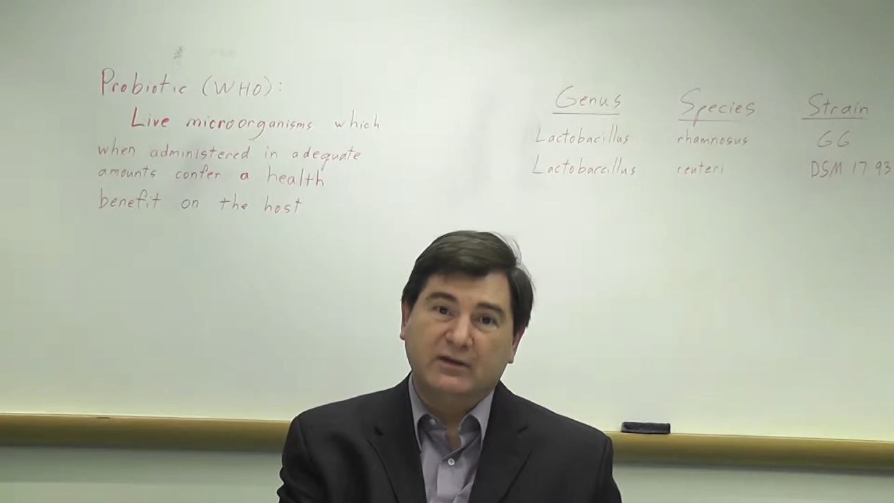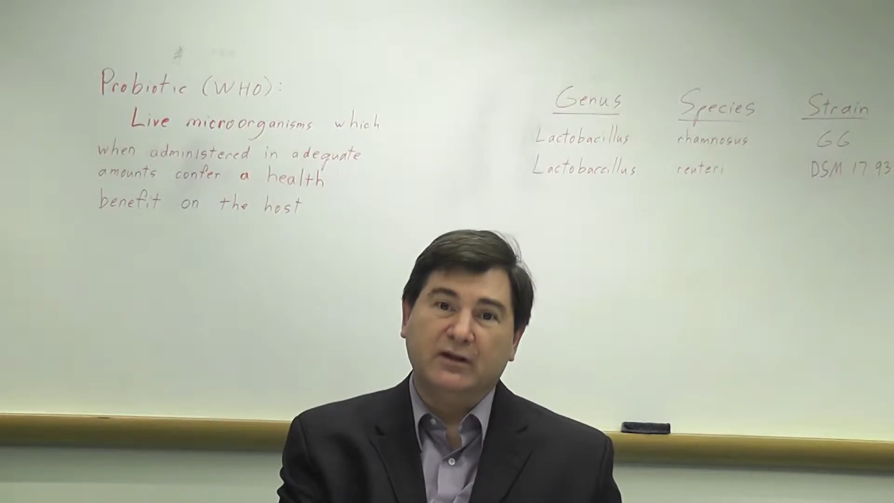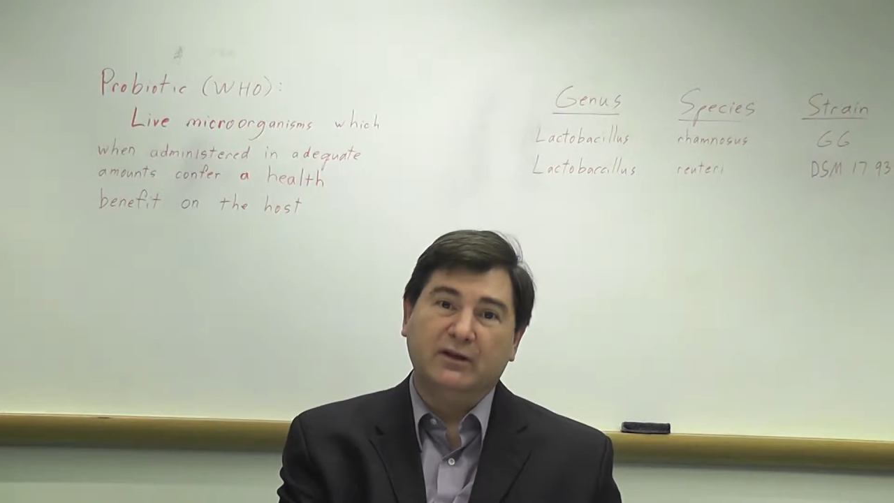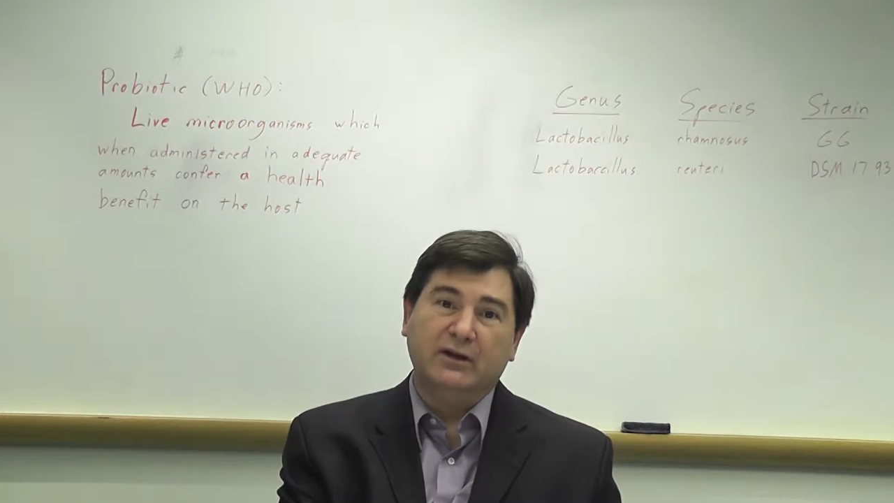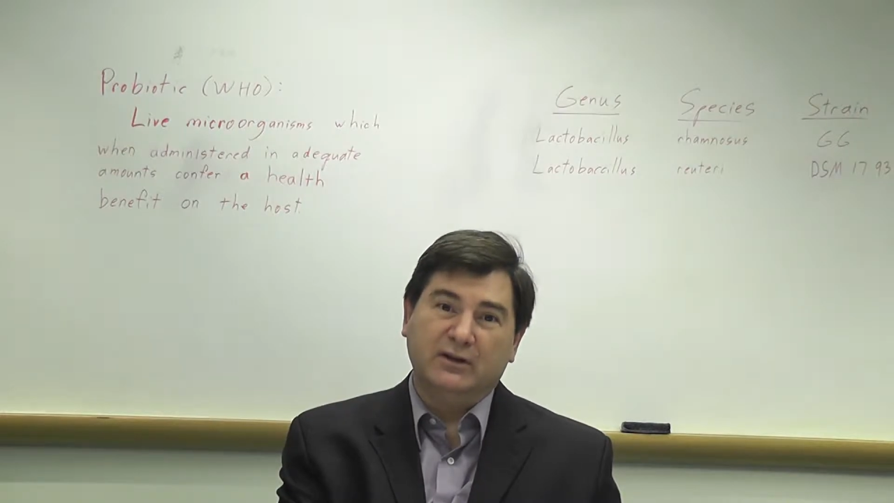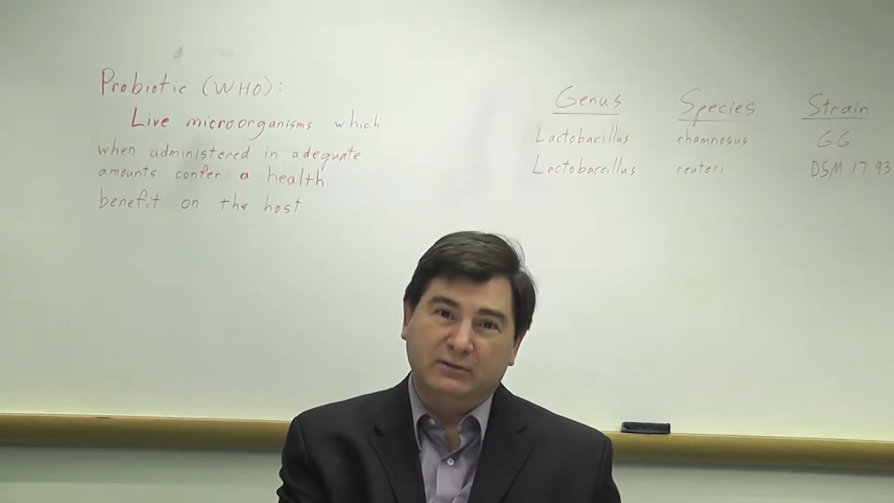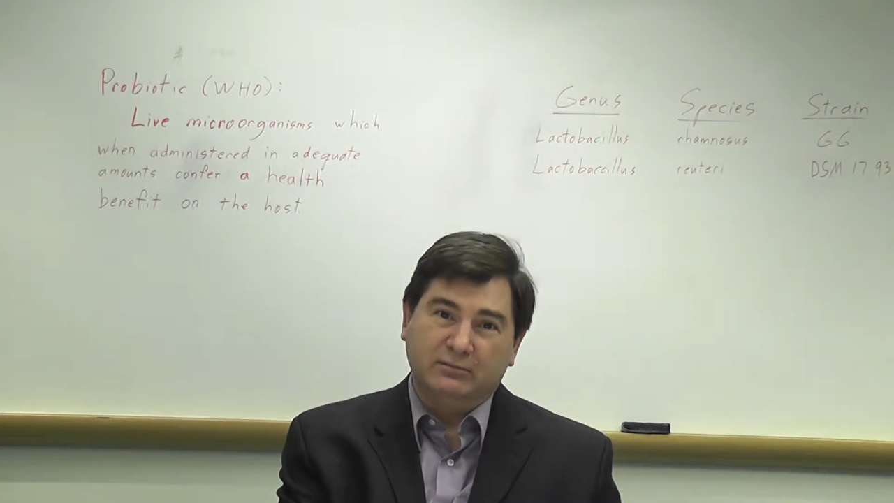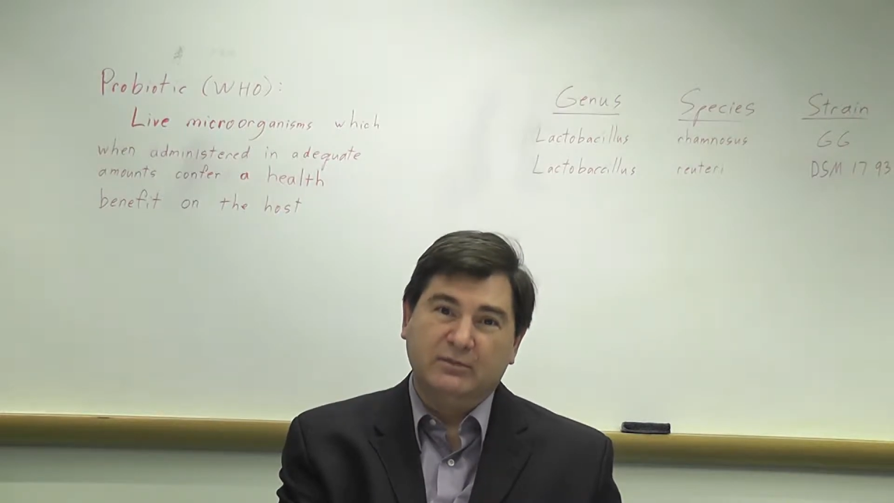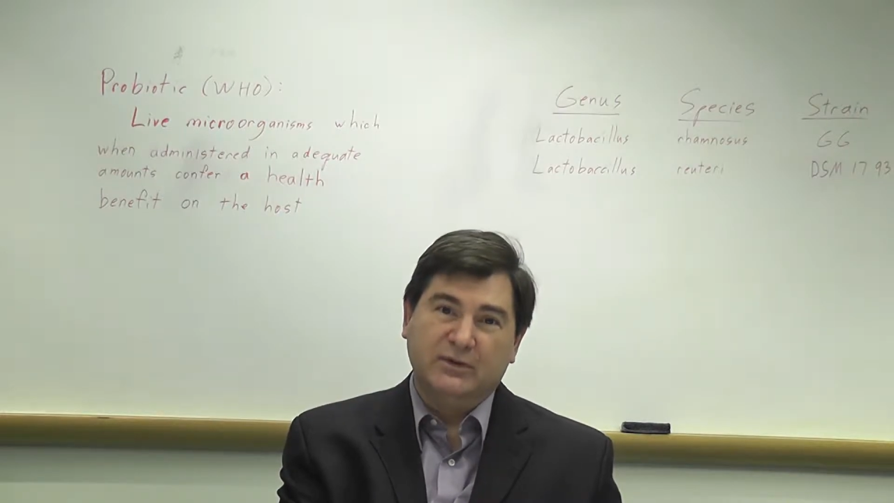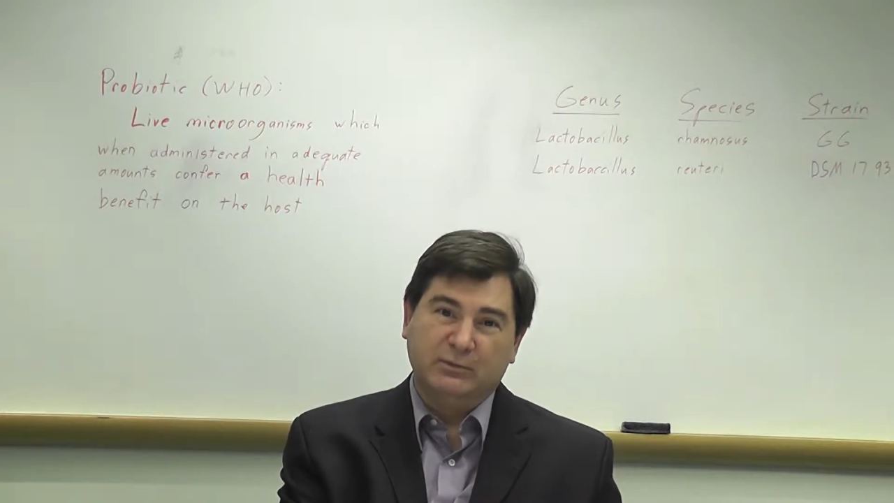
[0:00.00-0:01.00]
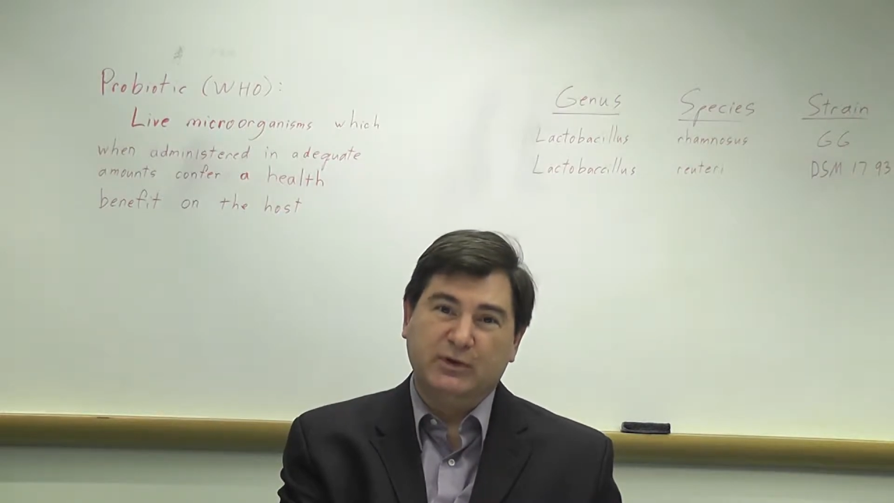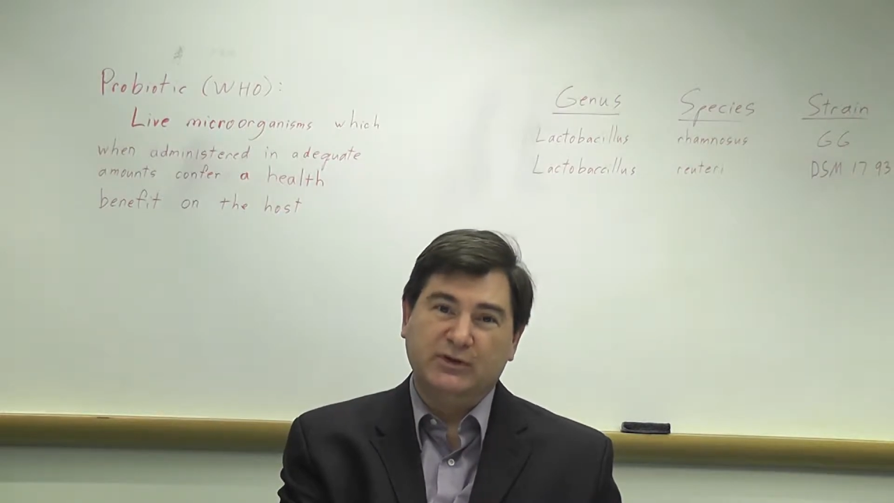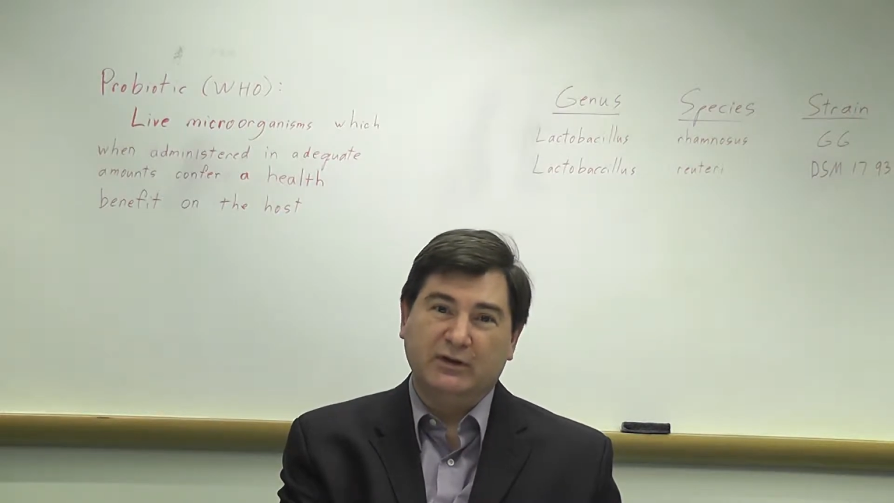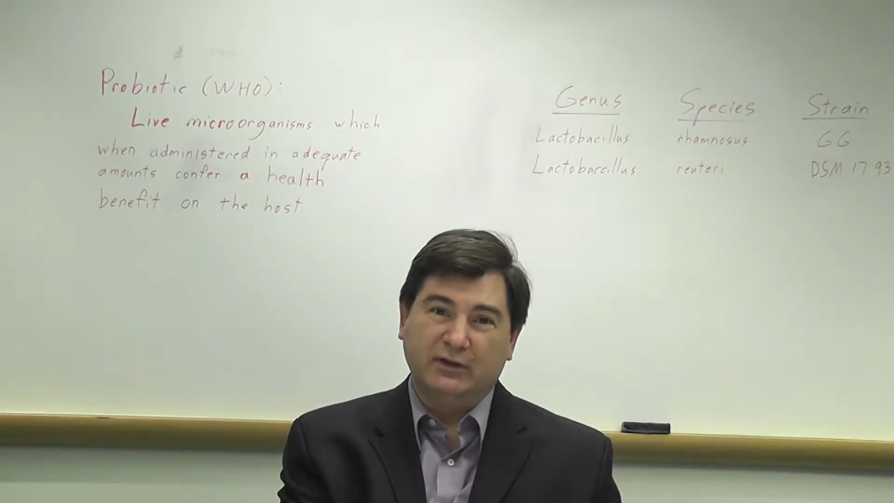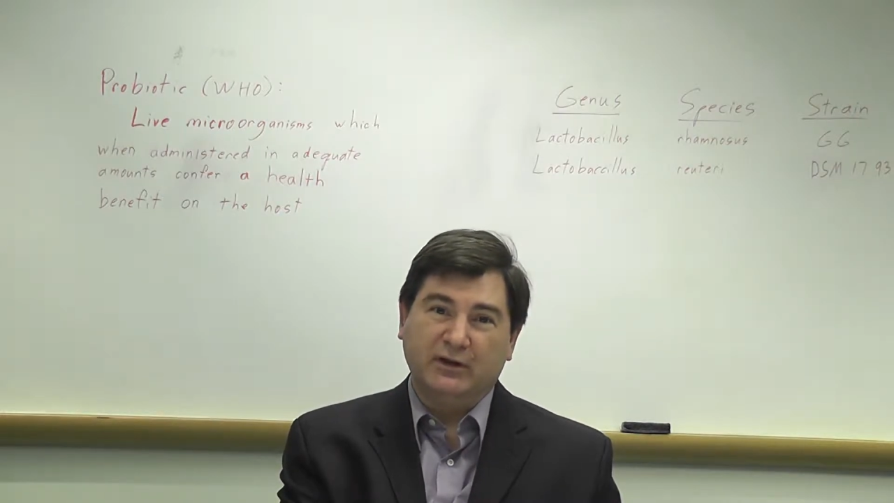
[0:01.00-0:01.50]
given in
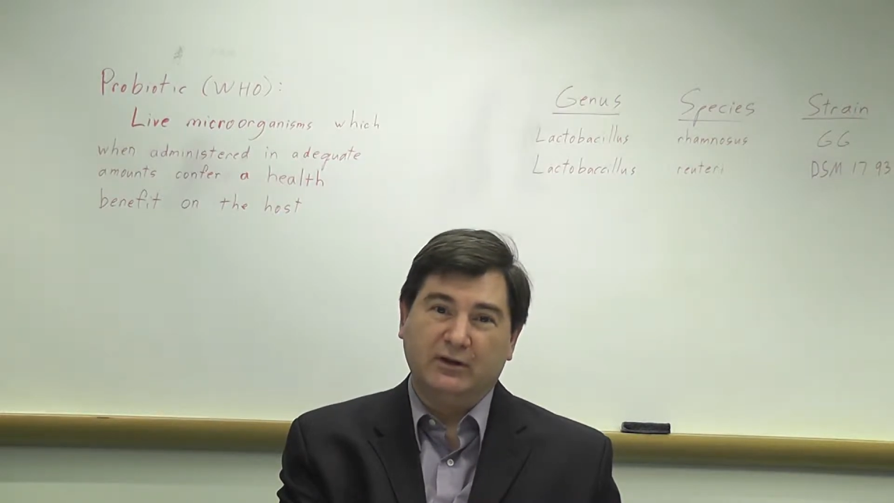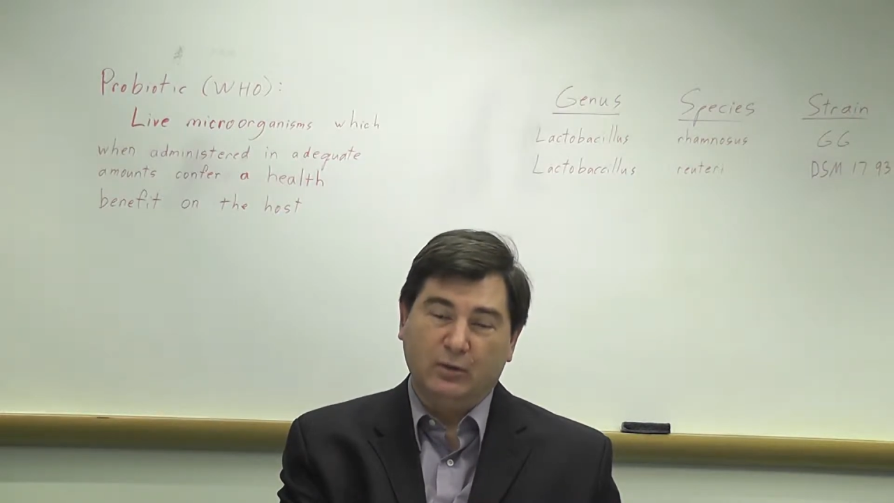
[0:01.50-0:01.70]
specific